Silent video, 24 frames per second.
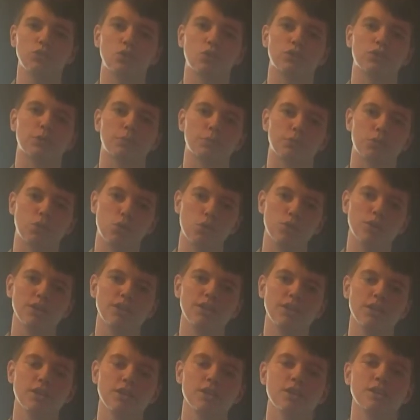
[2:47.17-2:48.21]
or deployed,
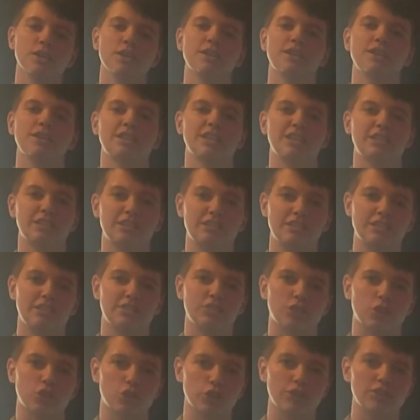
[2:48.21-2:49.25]
then this is a
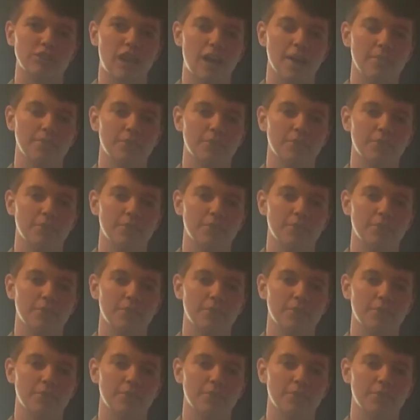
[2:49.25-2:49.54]
good type